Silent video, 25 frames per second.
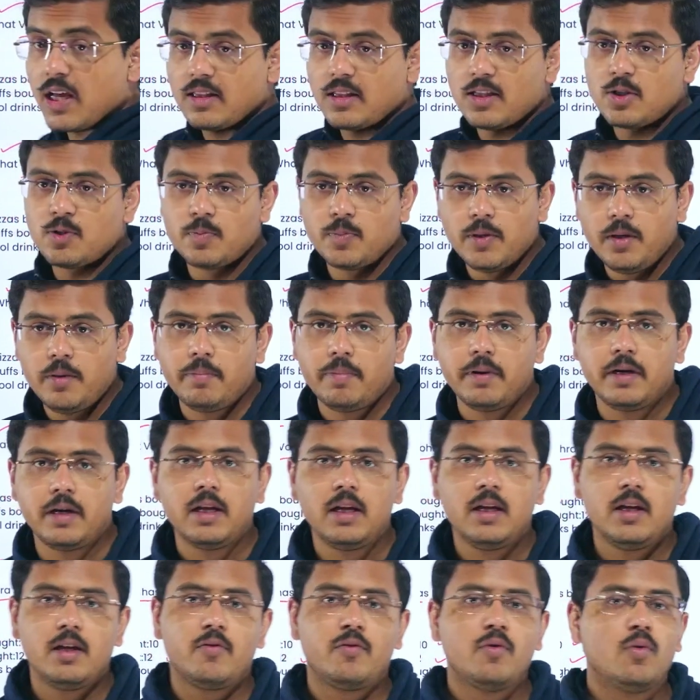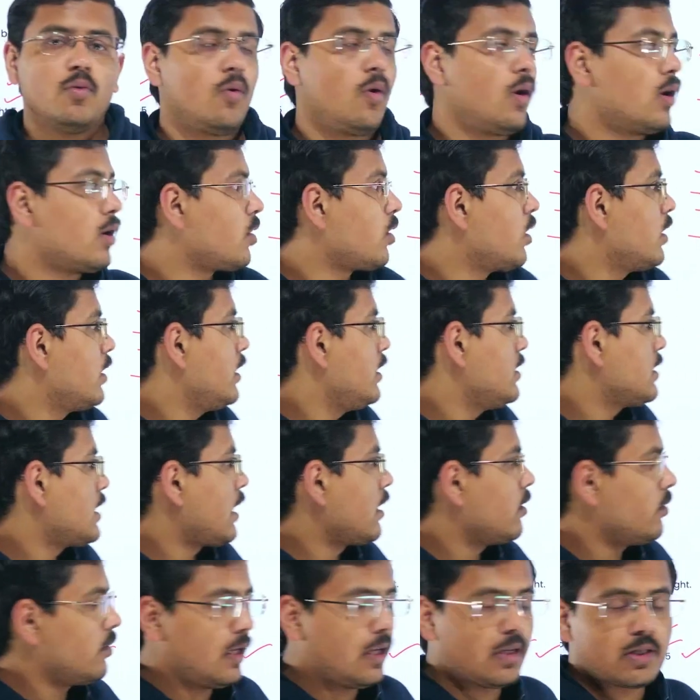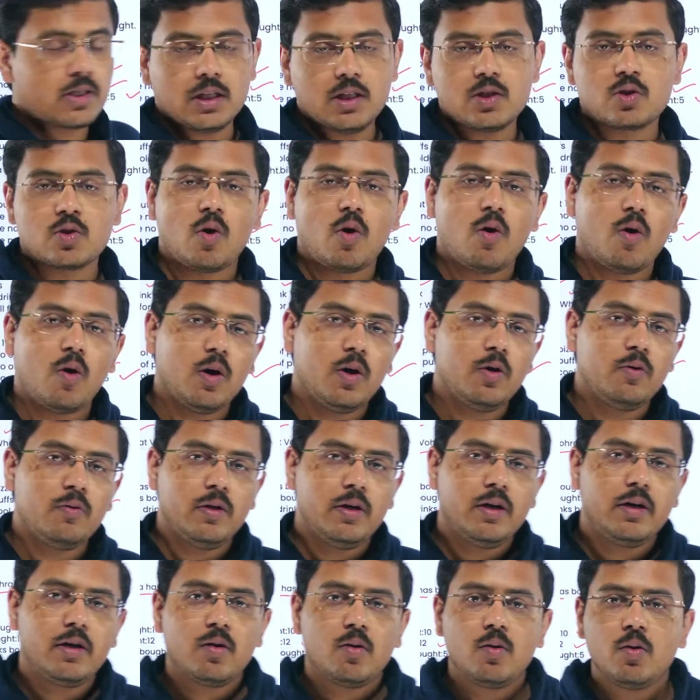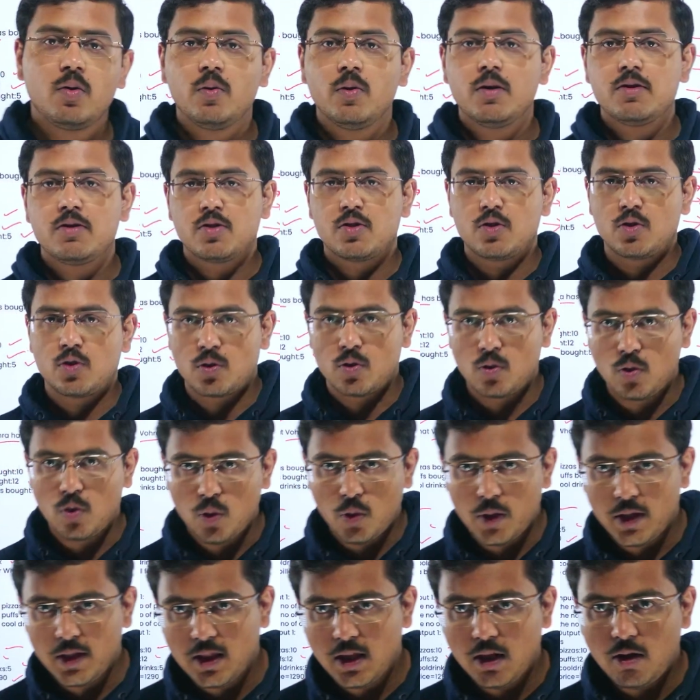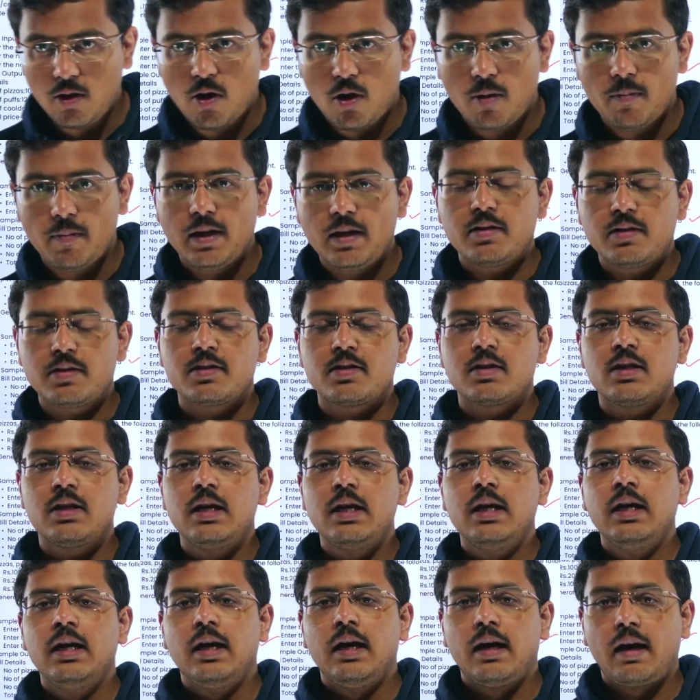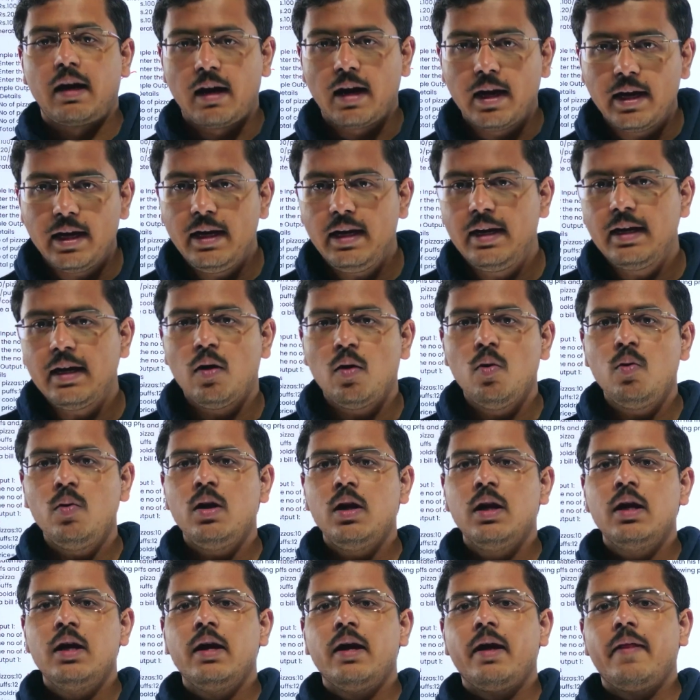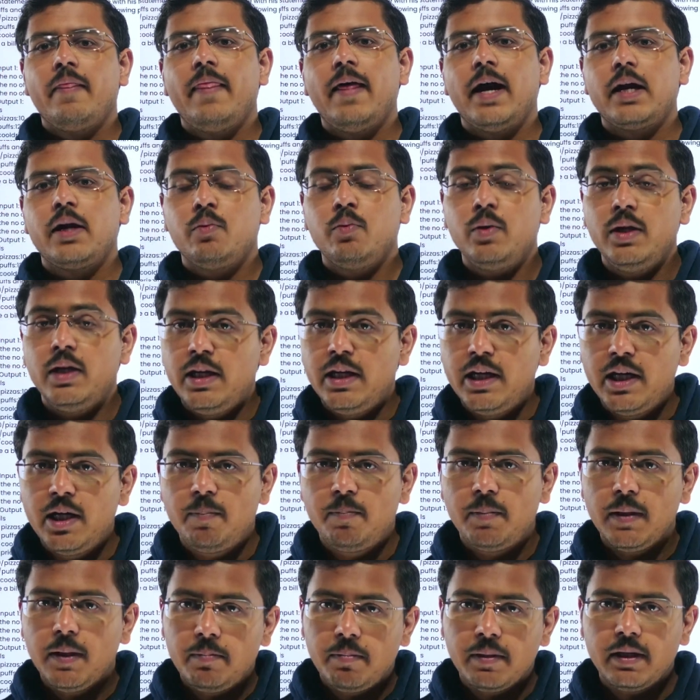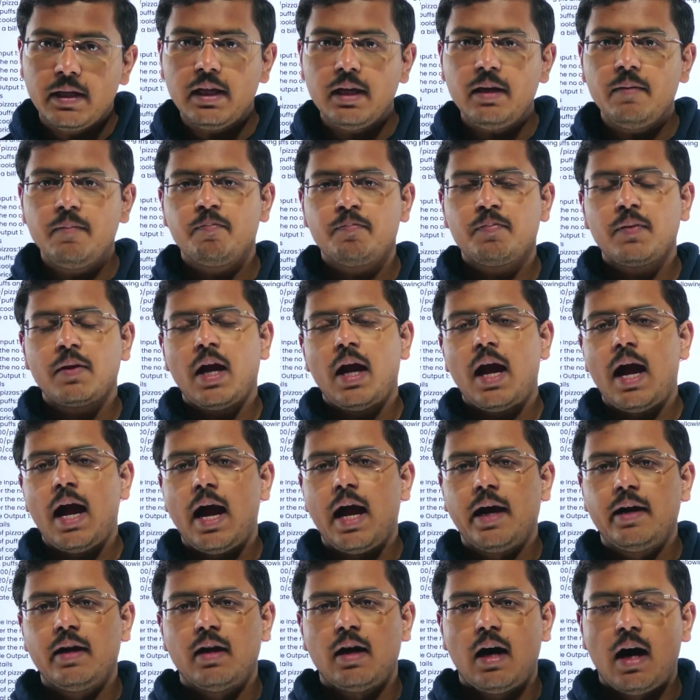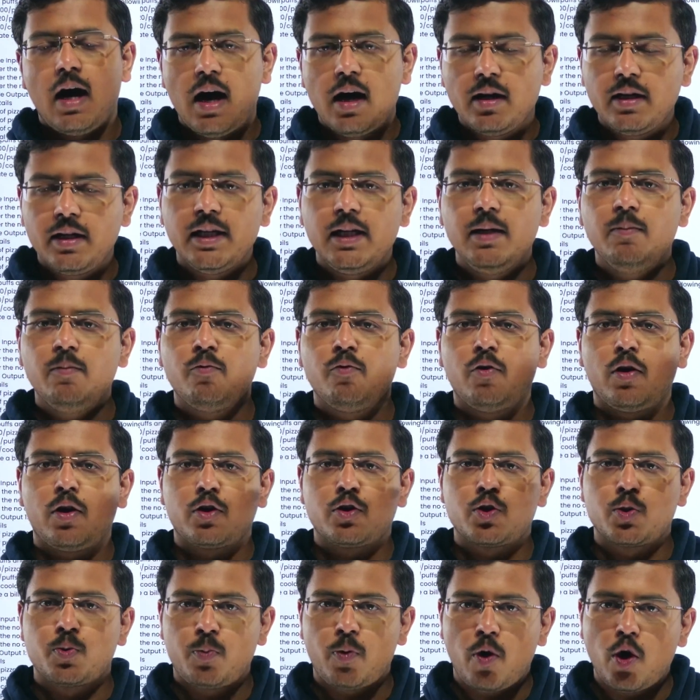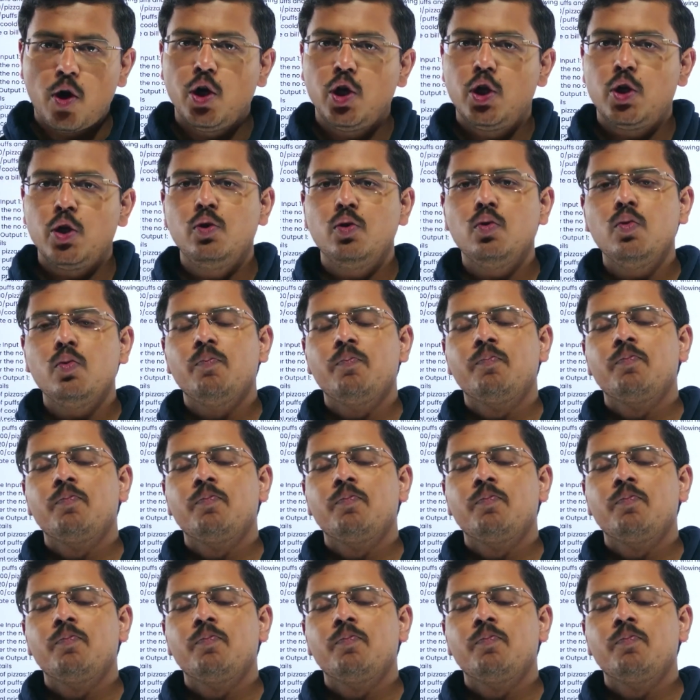this PPT. If you want all these annotations, all you need to do is go in the comments, write down that we need PPT, and our team will respond to you